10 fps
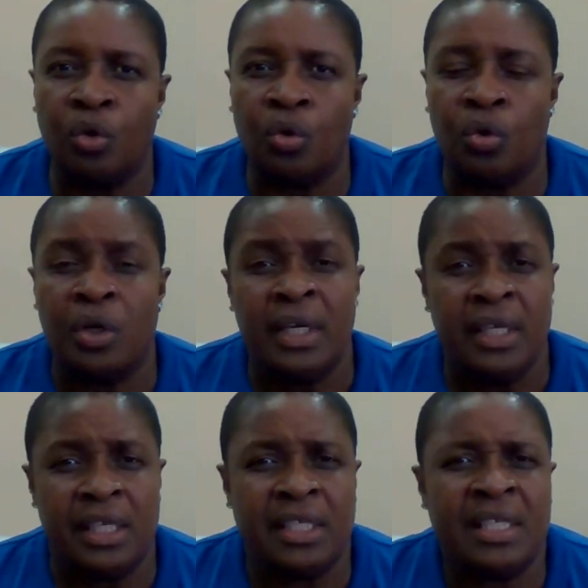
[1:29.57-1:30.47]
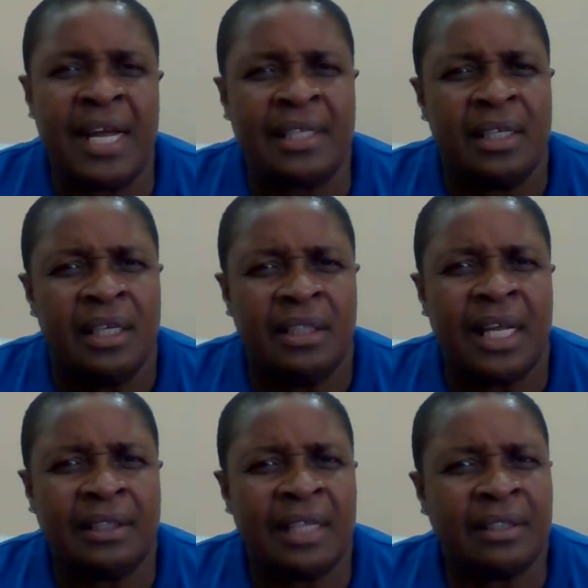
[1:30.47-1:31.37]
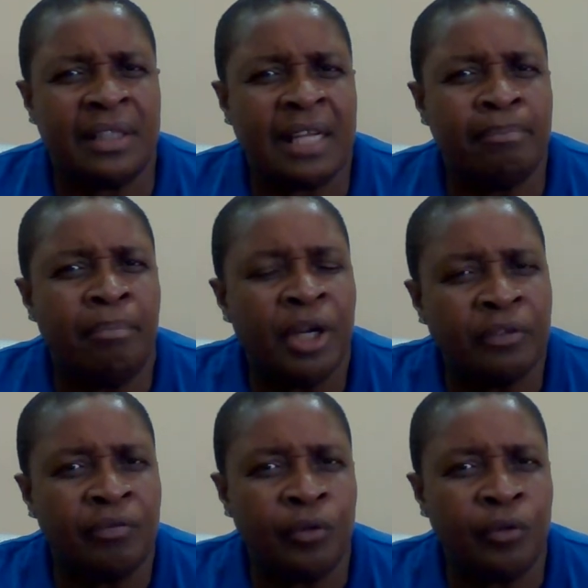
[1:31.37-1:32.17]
or you see that blood